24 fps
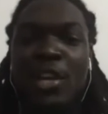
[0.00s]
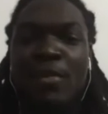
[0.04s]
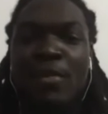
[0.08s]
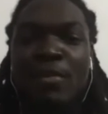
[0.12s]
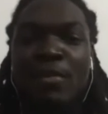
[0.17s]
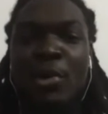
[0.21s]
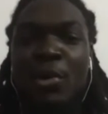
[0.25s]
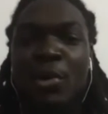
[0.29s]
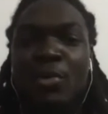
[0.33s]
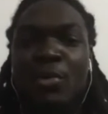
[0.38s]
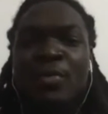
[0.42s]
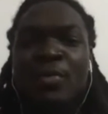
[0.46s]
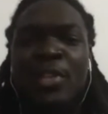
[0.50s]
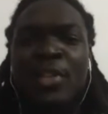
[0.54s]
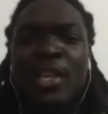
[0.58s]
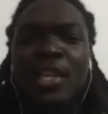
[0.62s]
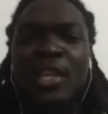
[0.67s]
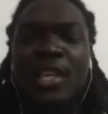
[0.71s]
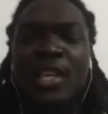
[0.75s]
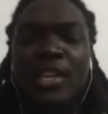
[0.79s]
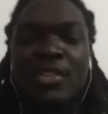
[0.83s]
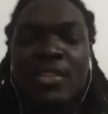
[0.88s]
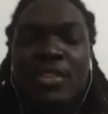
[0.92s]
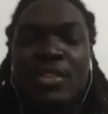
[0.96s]
about
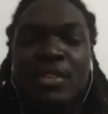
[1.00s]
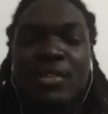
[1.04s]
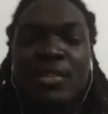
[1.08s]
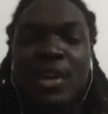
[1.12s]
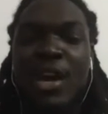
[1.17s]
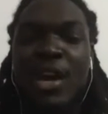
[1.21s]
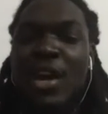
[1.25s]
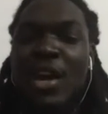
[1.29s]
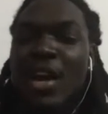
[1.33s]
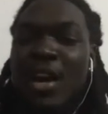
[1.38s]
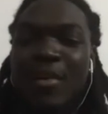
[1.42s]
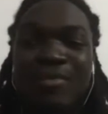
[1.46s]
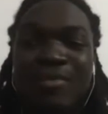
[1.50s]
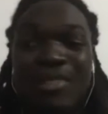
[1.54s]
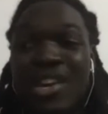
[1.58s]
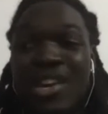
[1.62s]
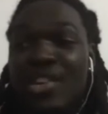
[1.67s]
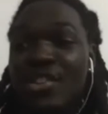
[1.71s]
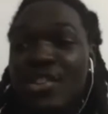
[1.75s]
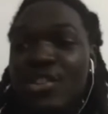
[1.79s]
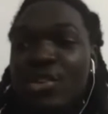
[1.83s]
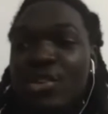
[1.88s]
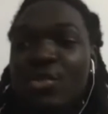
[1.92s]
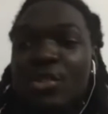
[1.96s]
on
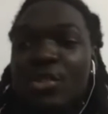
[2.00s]
duty.